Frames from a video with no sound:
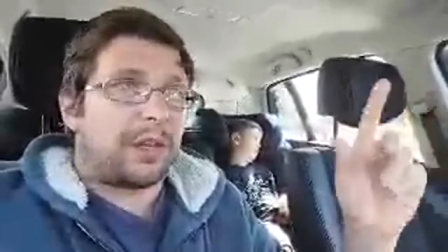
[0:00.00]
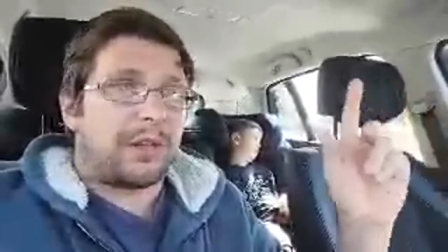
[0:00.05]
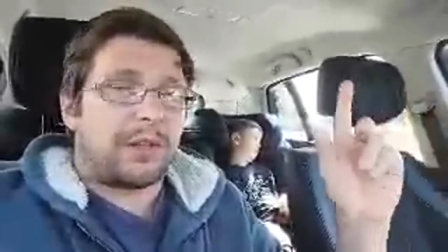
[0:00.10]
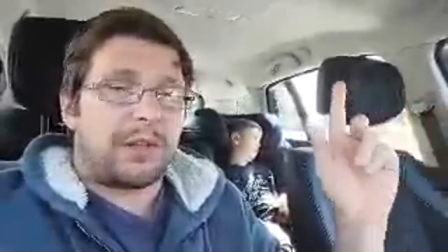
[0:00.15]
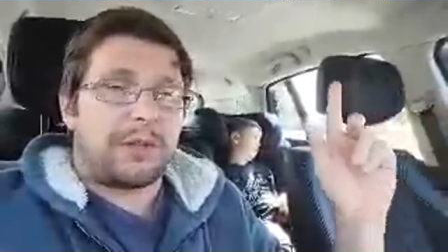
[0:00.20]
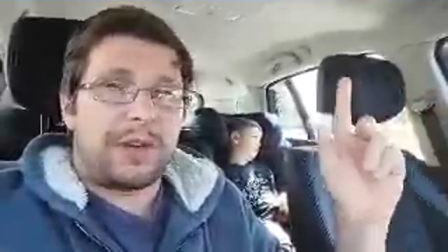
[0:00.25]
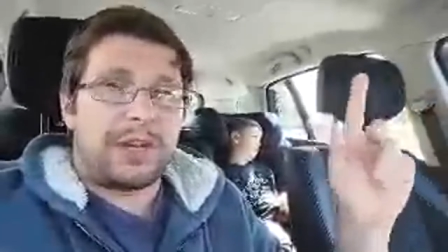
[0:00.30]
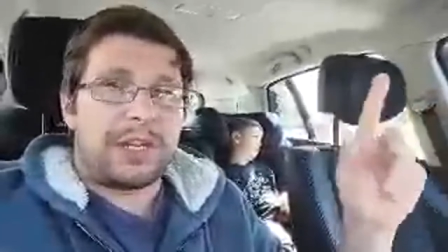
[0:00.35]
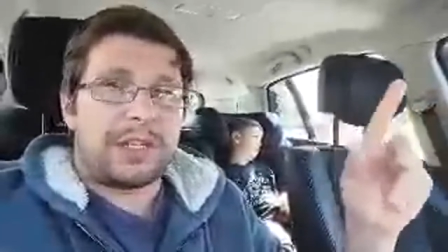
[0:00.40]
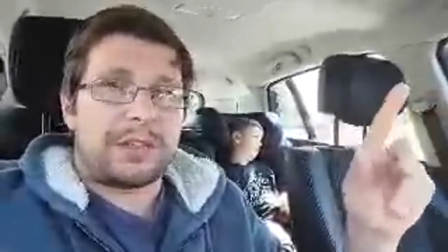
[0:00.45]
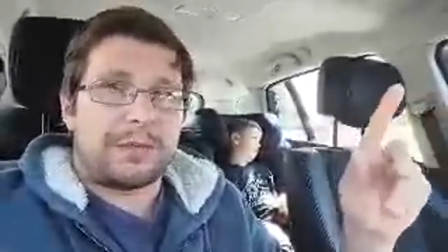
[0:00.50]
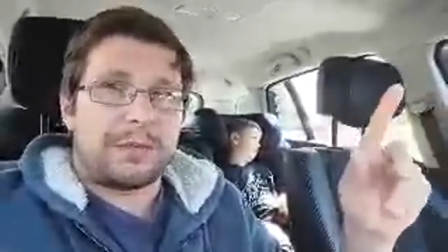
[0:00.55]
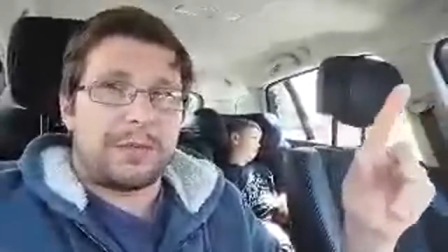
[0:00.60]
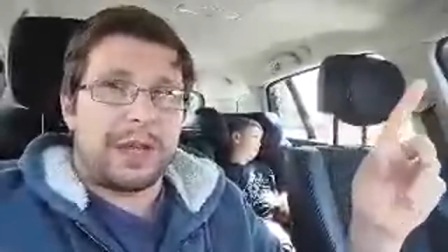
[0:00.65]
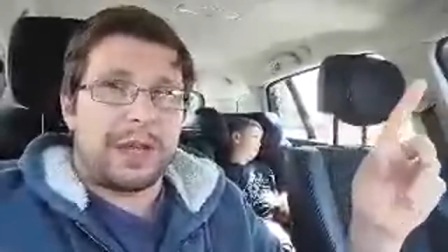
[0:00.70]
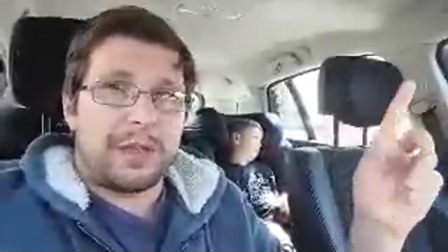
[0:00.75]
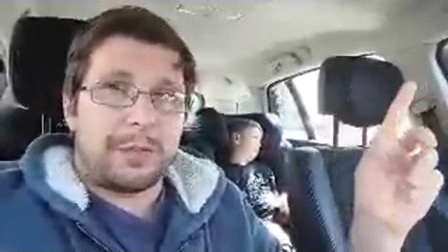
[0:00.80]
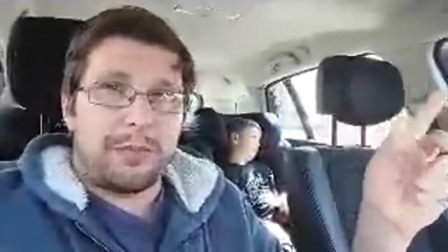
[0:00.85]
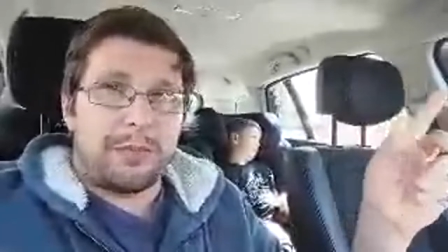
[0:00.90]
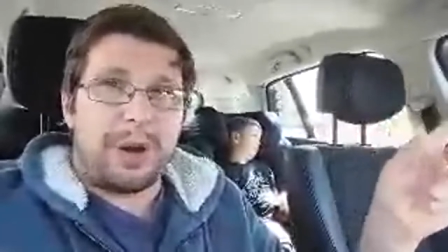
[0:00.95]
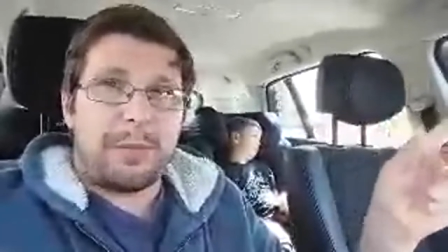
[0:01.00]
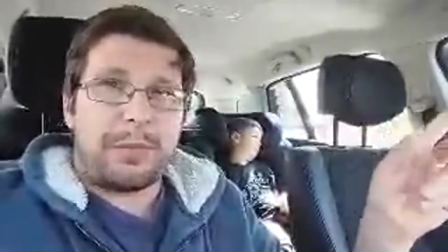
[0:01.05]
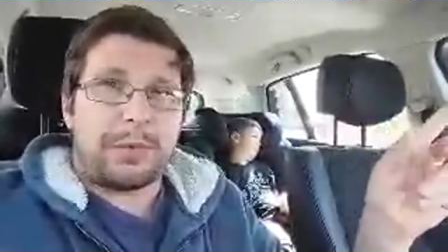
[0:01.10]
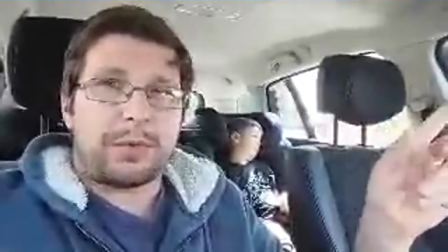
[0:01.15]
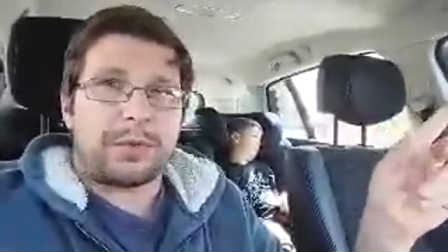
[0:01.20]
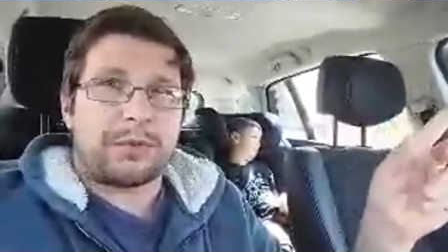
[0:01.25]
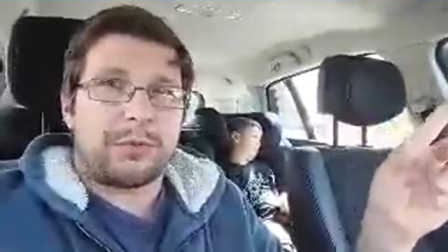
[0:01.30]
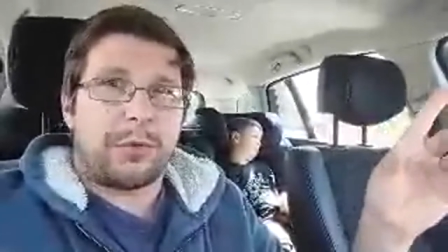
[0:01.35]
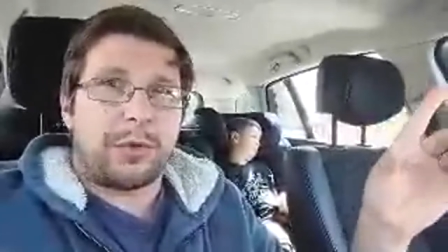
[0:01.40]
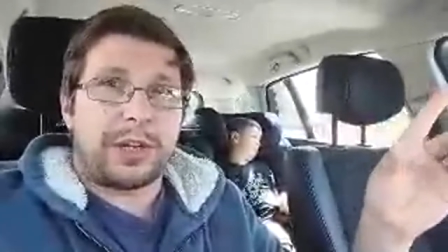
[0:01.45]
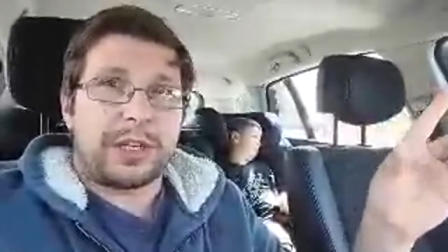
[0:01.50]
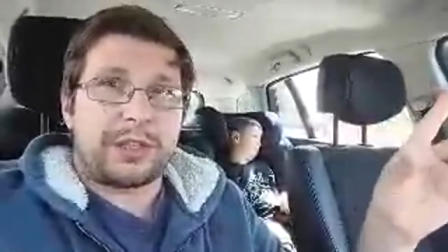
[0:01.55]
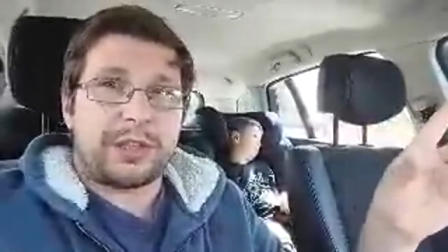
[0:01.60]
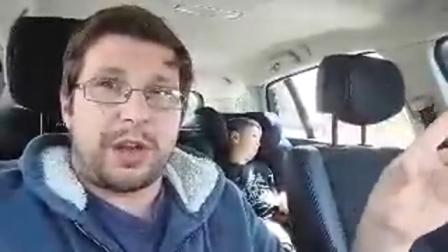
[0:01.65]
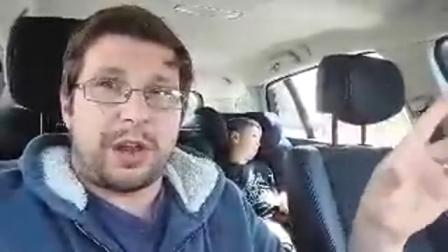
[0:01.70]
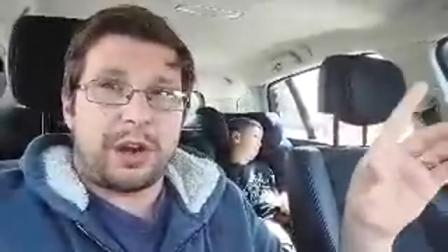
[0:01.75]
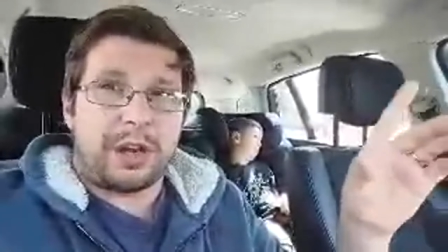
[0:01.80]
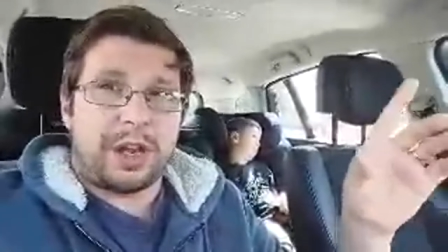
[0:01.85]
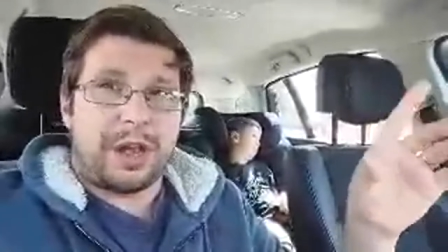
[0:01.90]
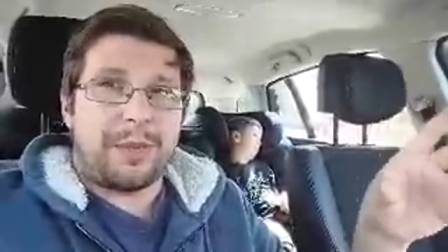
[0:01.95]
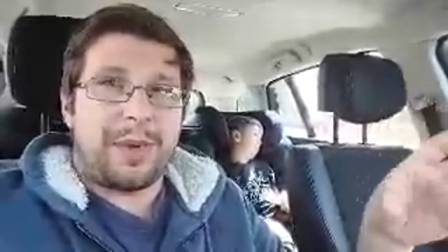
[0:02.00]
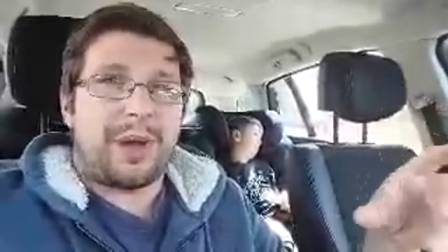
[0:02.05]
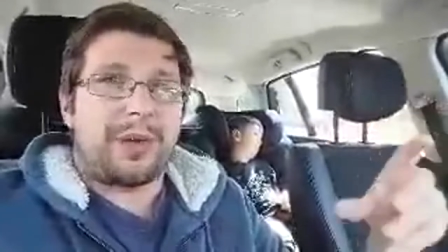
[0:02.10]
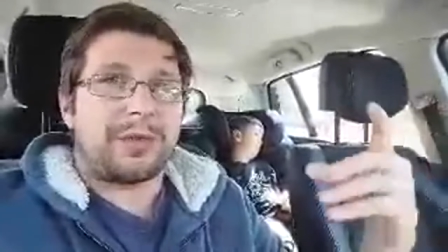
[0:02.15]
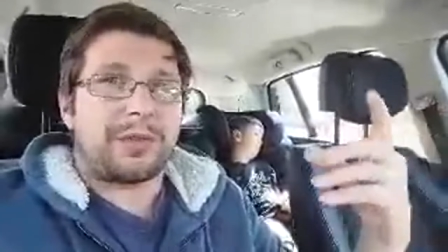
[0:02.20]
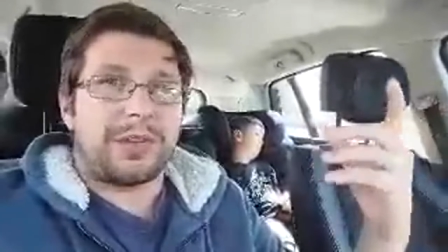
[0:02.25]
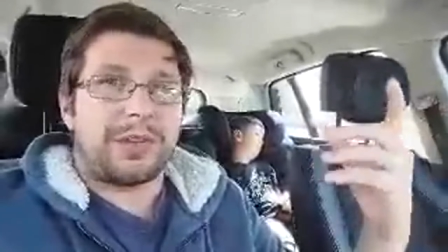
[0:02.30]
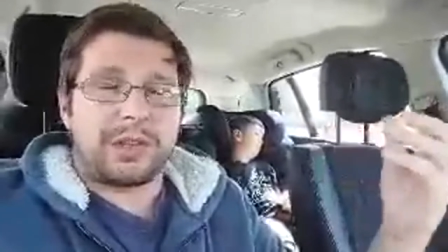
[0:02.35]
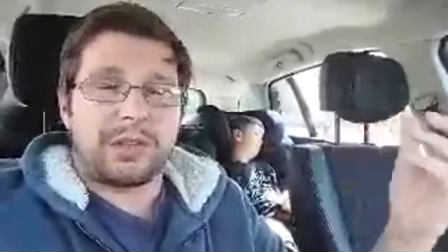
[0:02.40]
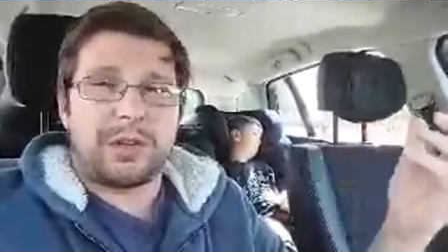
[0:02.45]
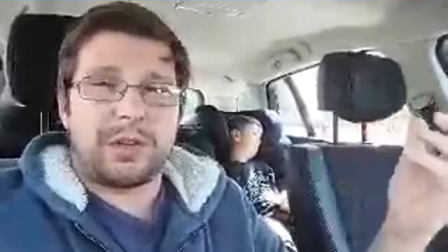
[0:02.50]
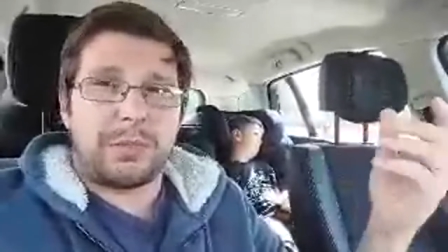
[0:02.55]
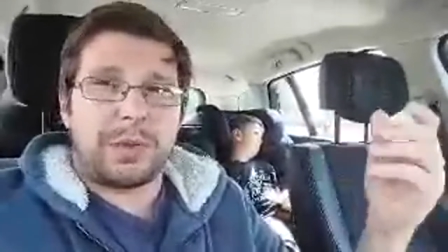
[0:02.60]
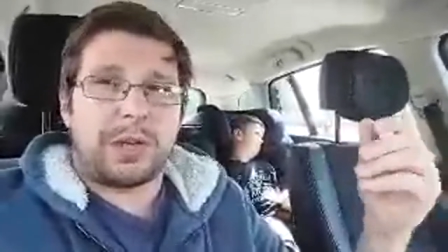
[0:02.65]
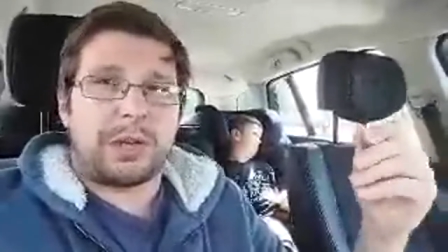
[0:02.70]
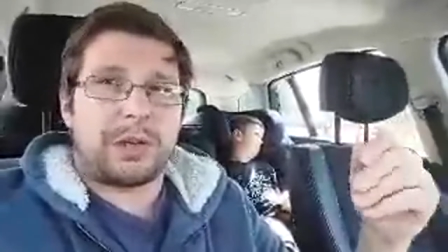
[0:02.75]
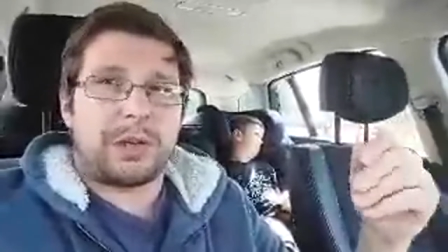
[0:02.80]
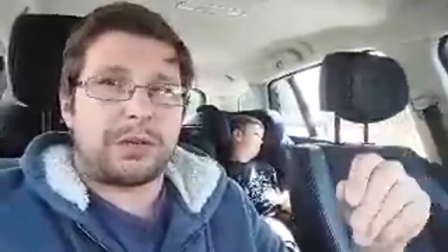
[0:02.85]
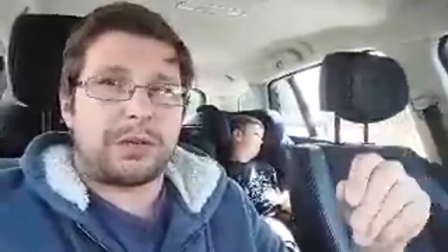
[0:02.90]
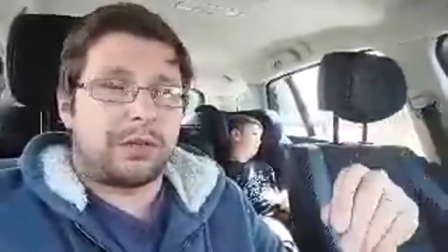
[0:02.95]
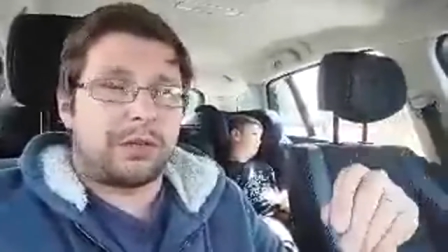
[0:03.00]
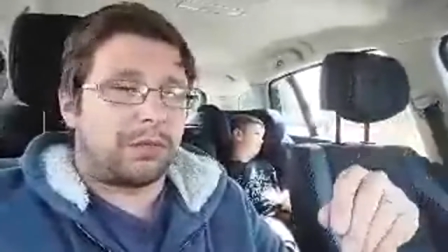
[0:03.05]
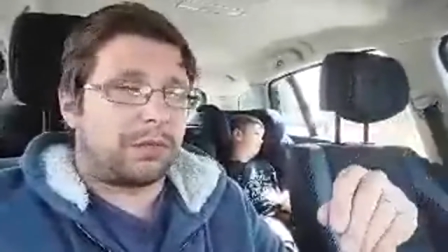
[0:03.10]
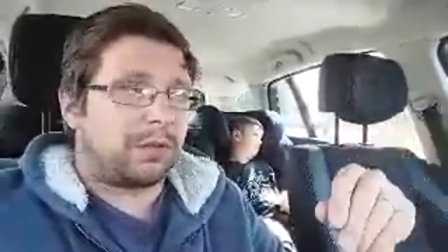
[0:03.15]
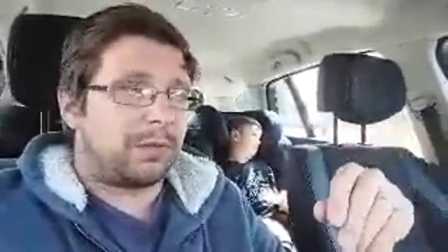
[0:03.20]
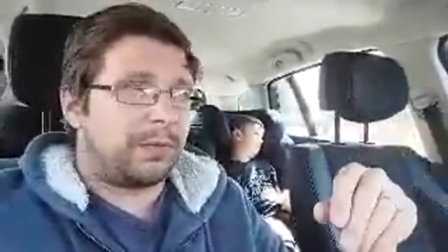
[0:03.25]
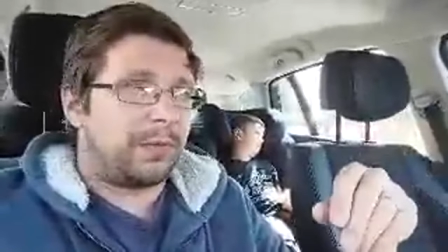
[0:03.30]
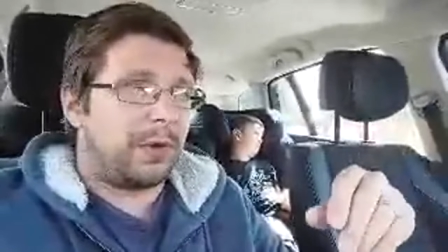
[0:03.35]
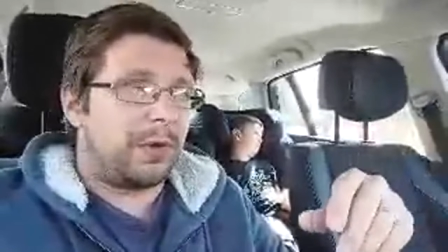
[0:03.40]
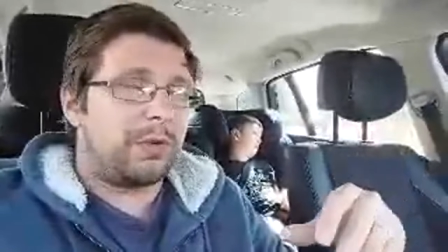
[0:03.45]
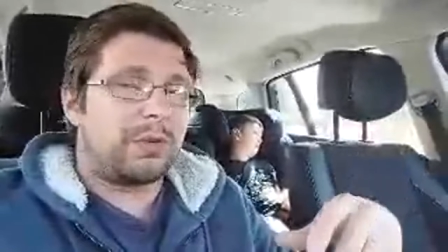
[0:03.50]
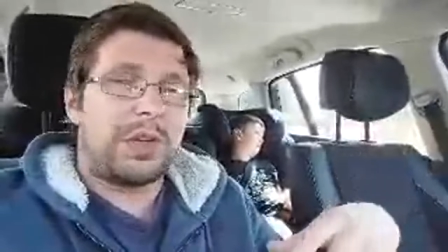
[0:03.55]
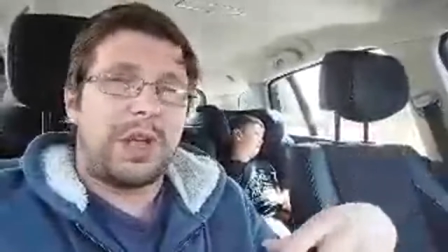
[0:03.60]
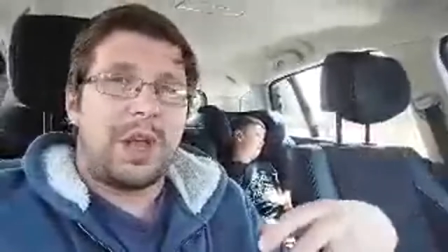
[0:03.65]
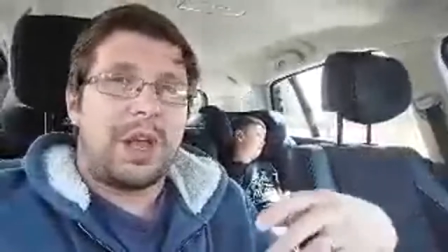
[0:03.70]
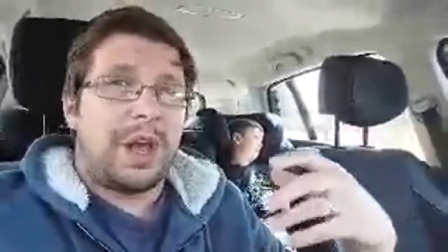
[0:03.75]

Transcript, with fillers: The reason being the brambles are already starting to come out, so this should be a good source of food.